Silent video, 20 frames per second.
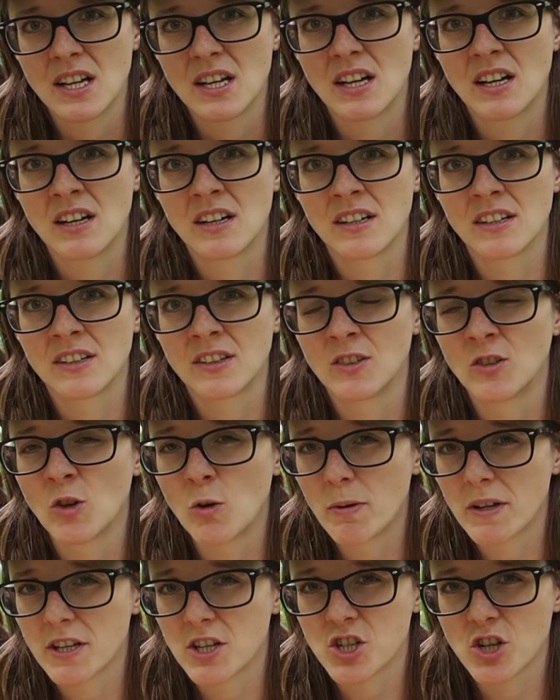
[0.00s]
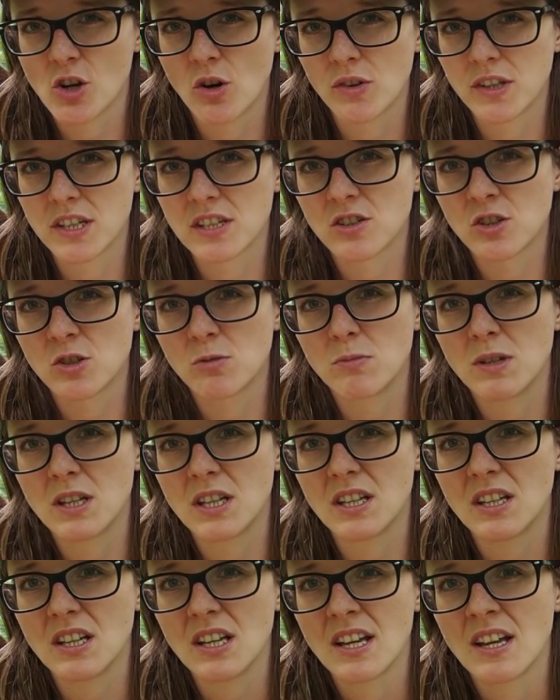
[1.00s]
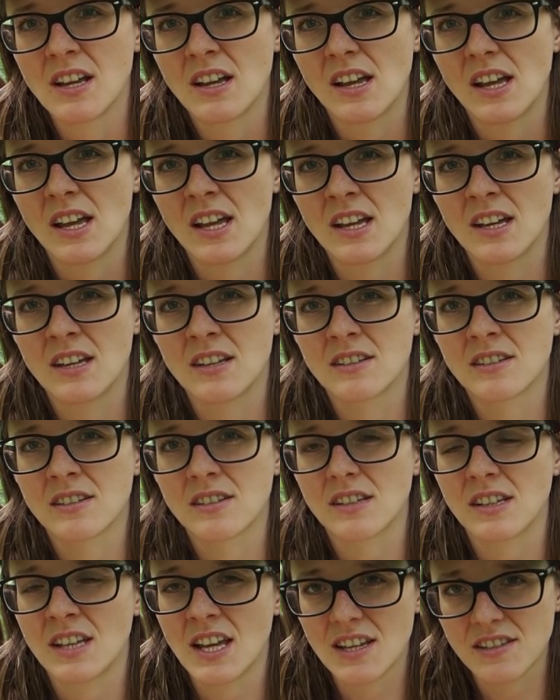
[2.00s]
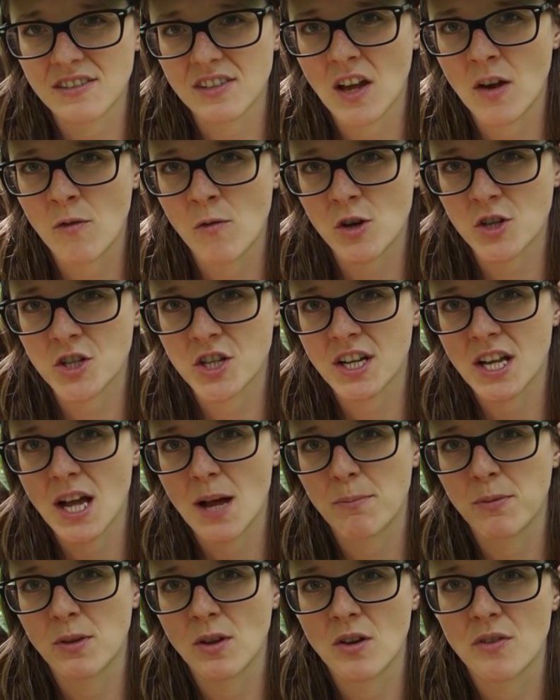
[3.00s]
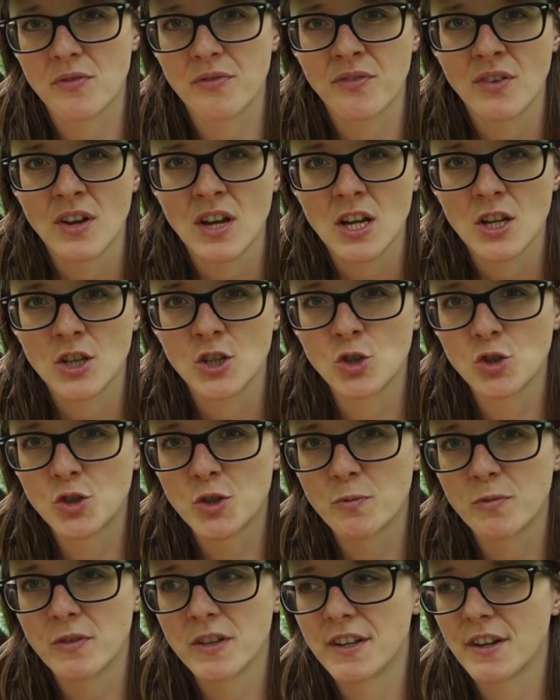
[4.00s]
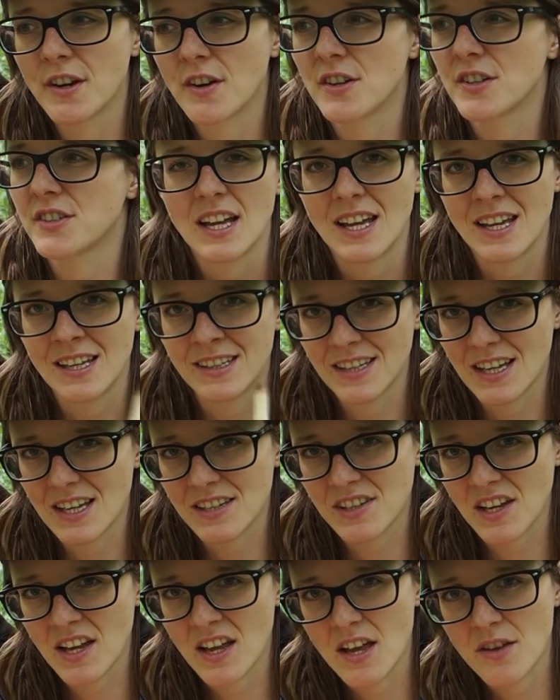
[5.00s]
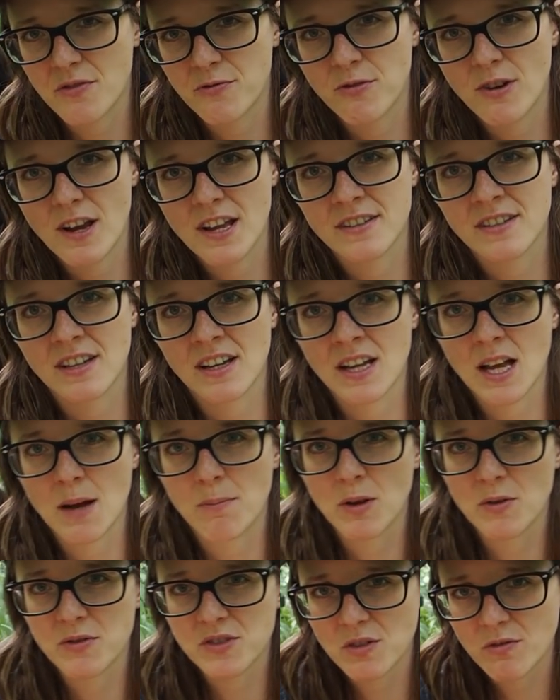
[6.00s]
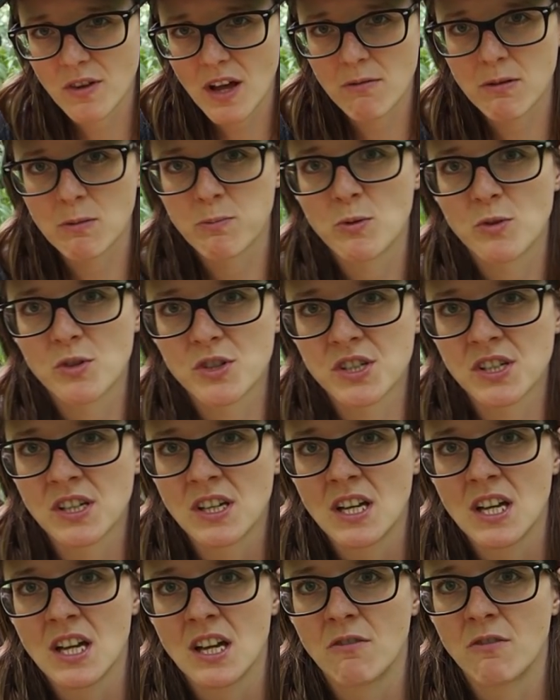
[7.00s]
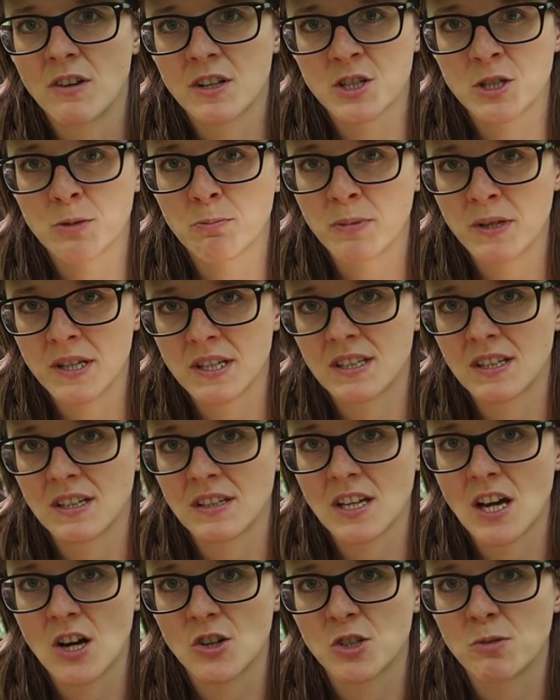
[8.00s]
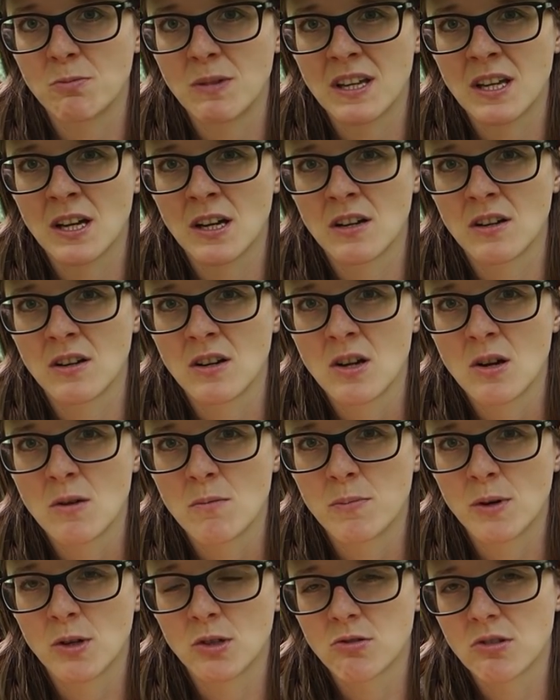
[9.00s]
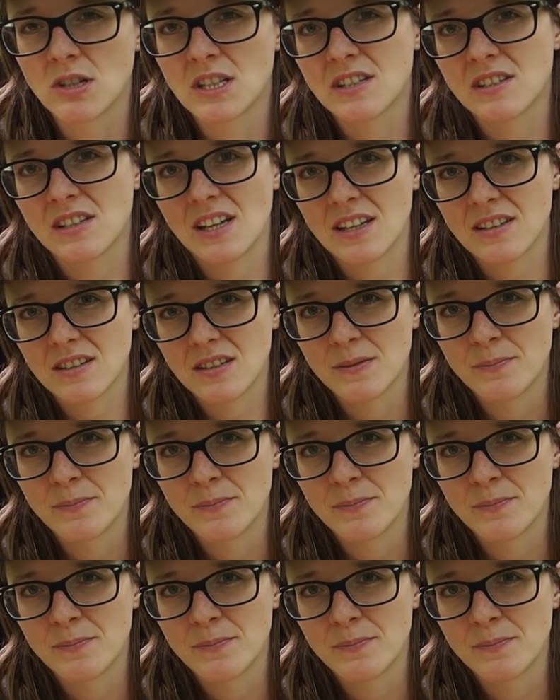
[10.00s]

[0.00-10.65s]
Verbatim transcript: Uh, nobody showed this to me. And yes, I watched a couple of YouTube videos, and yes, I have read a couple of survival books which depicted how to make a Bowdrill set.